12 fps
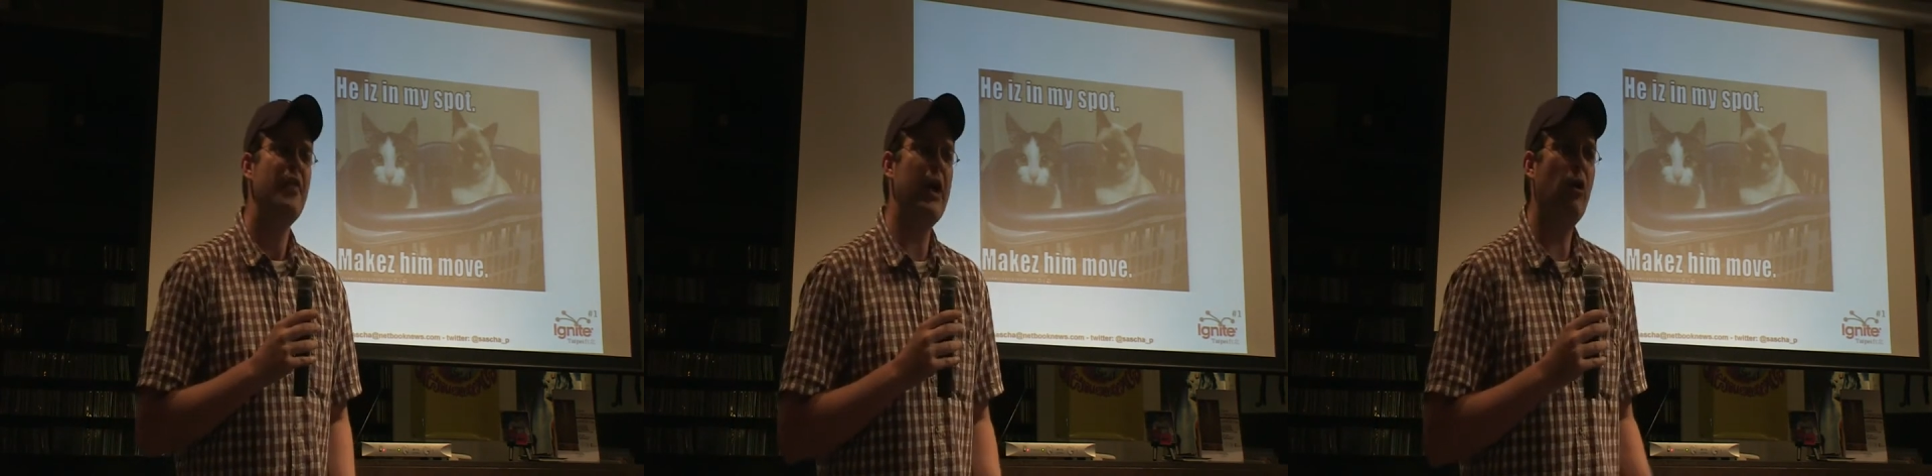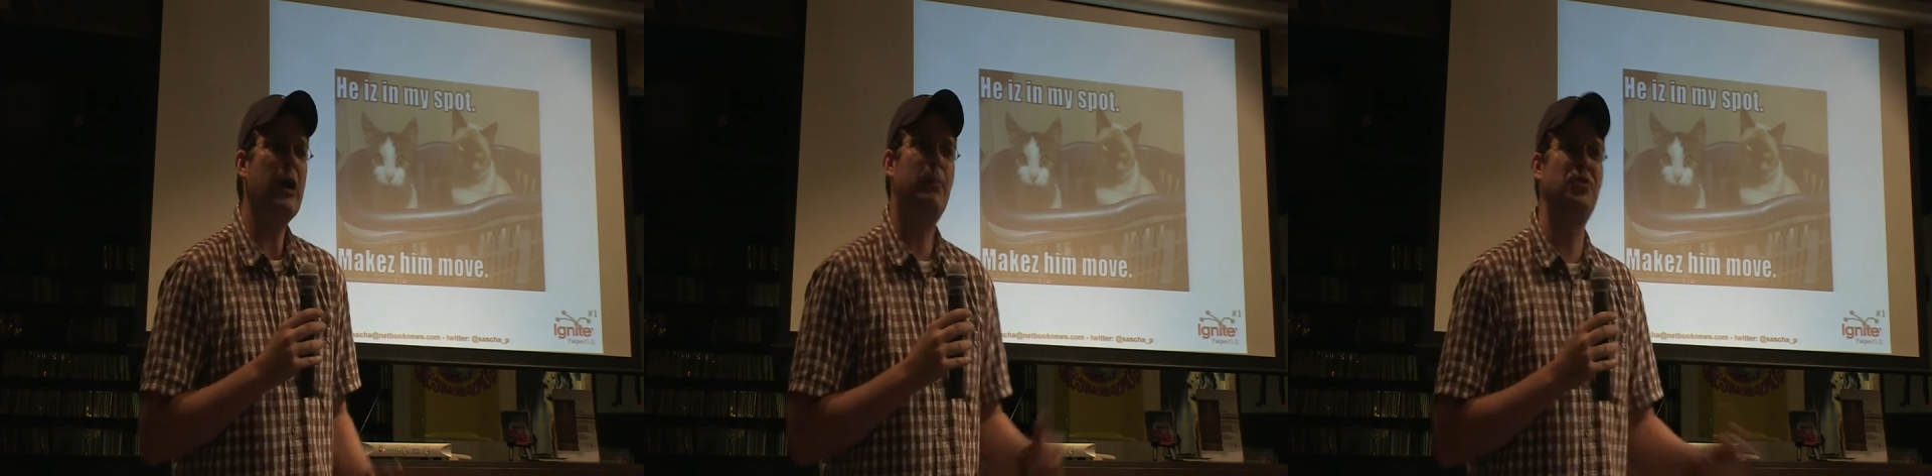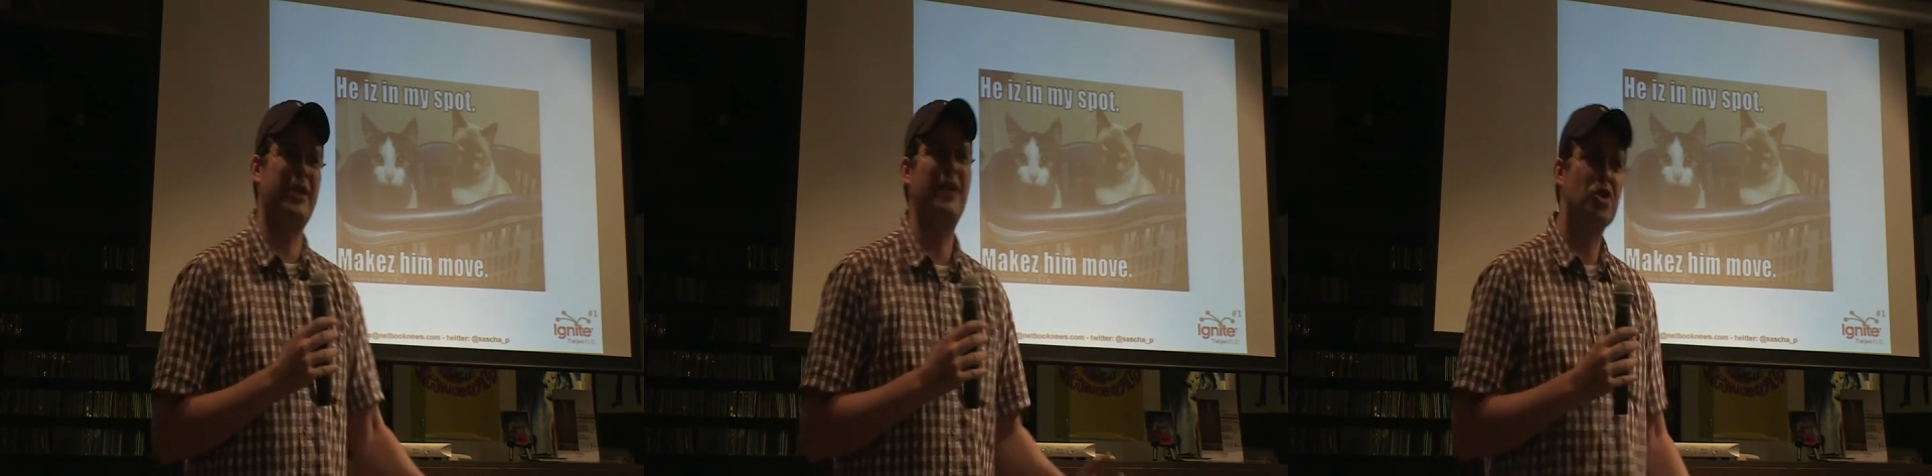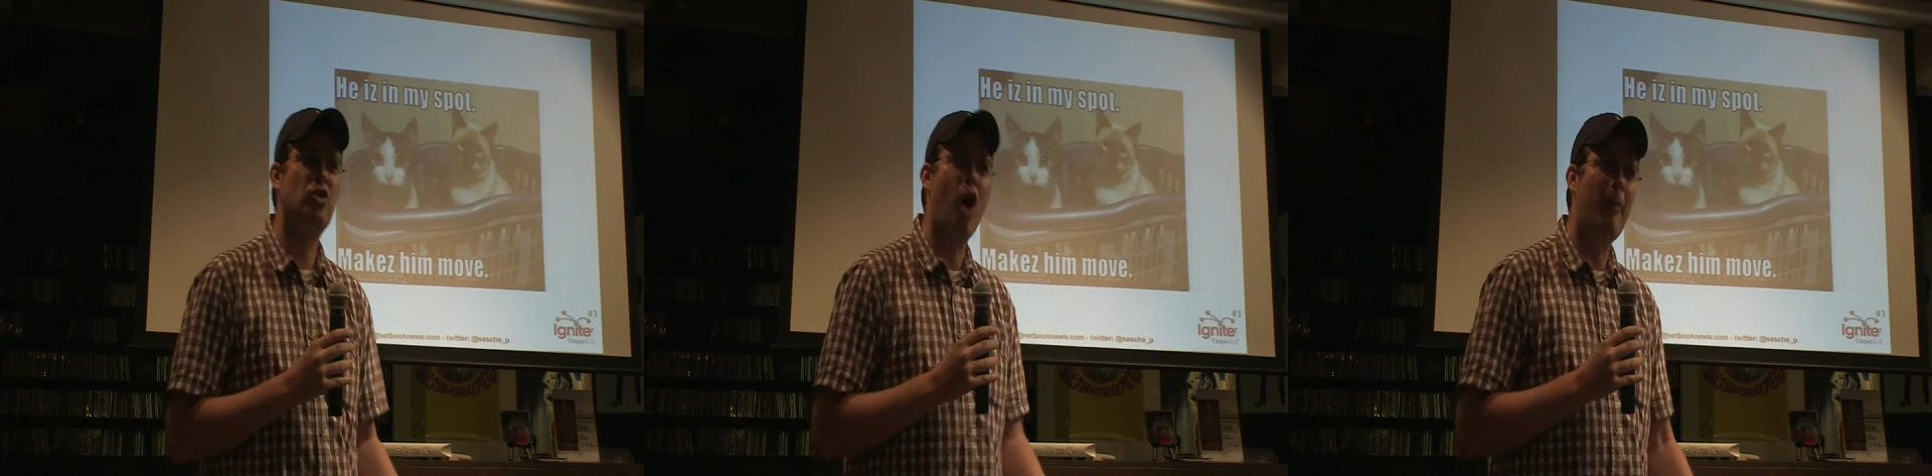They are only
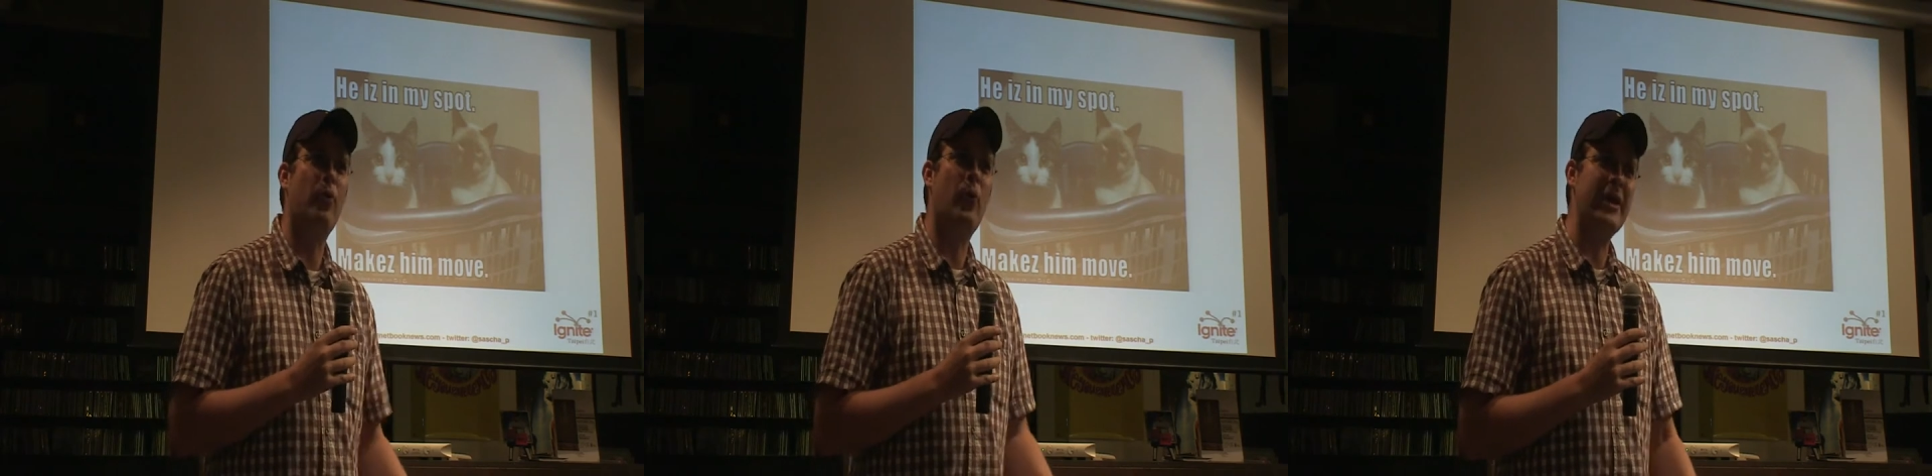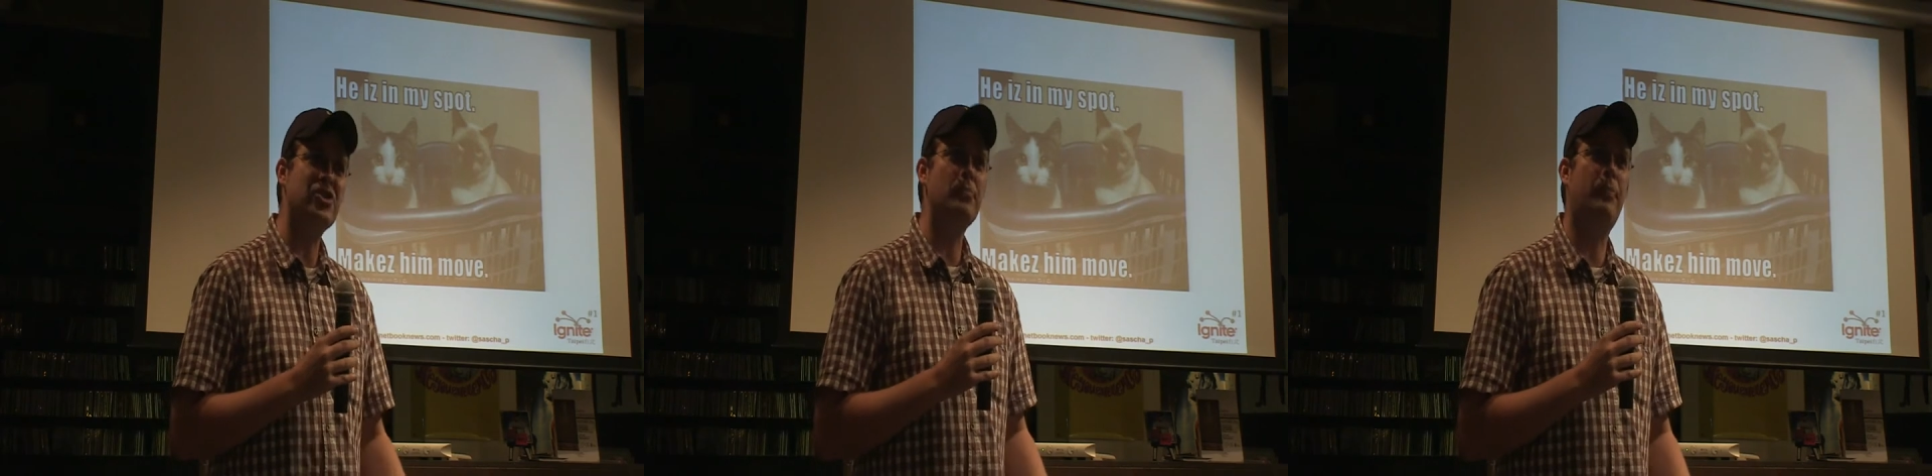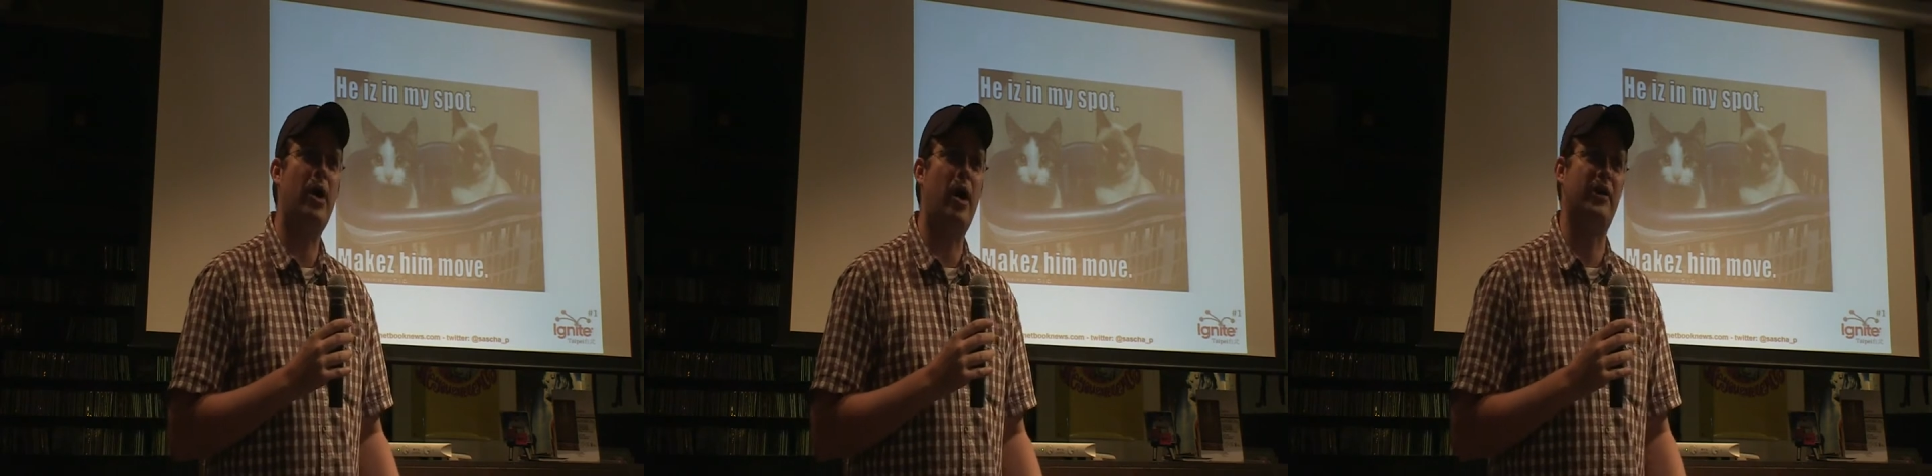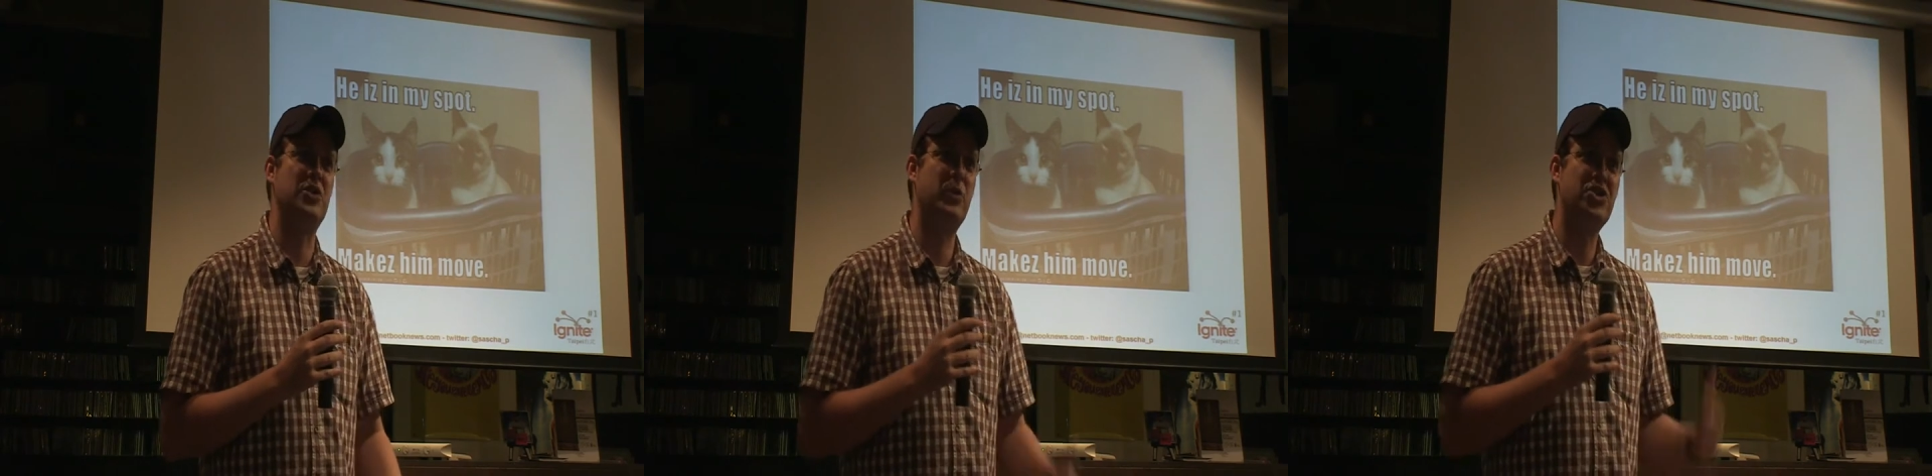potential cooperation partners.